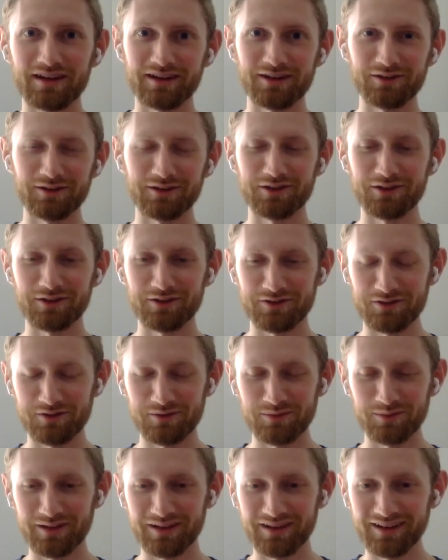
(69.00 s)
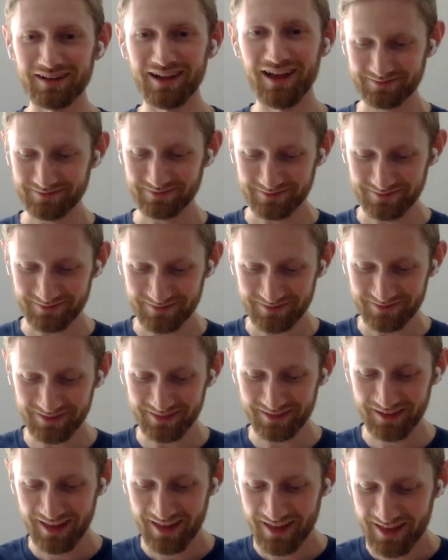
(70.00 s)
I go to Cursor. But
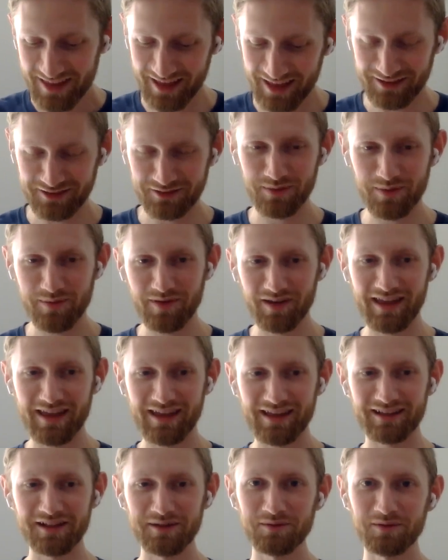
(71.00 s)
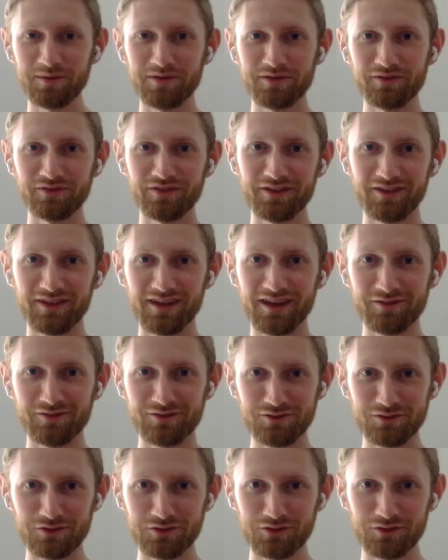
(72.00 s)
yeah, so maybe I can't claim to be a very
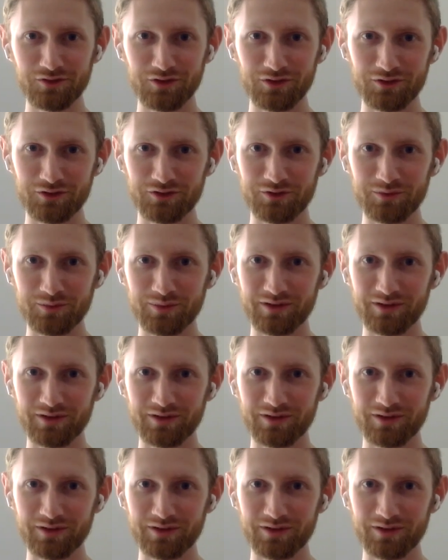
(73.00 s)
heavy user of Cursor,